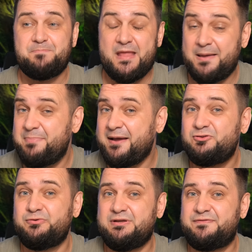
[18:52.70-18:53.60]
I beg
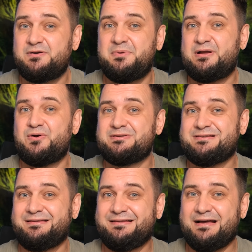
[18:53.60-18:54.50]
to differ because
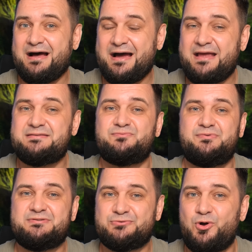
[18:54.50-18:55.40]
the highest
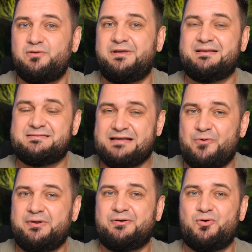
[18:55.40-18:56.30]
resolving
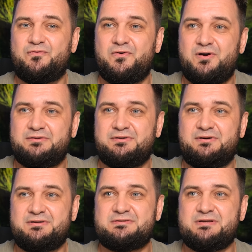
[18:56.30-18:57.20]
sounding
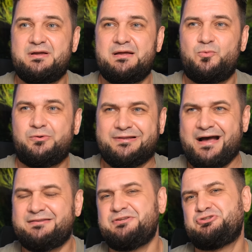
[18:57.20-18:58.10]
converters were
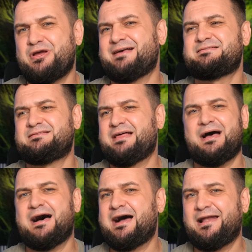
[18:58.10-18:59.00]
not just
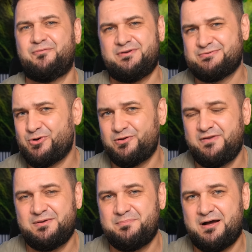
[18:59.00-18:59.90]
highly
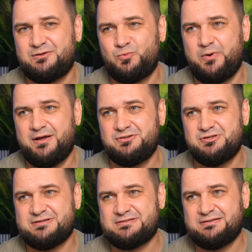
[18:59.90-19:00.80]
resolving, but were
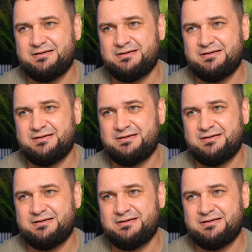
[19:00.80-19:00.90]
just